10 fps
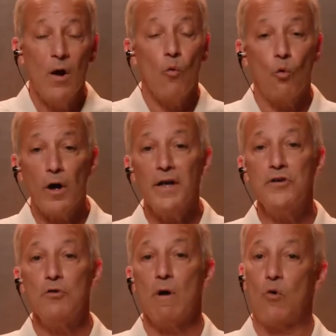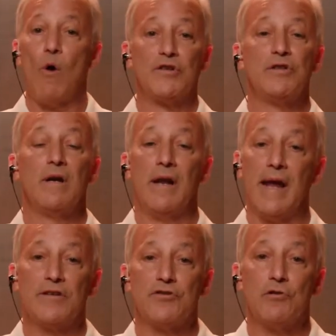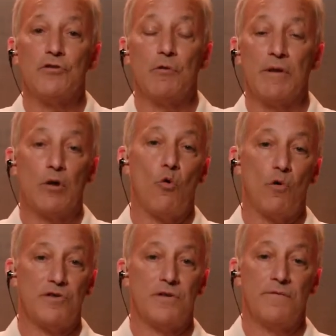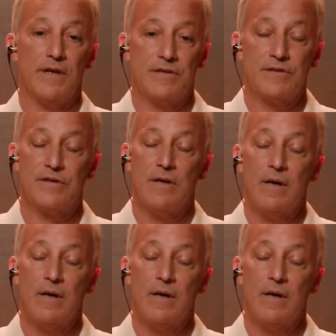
We're going to do a question and answer during the course of this.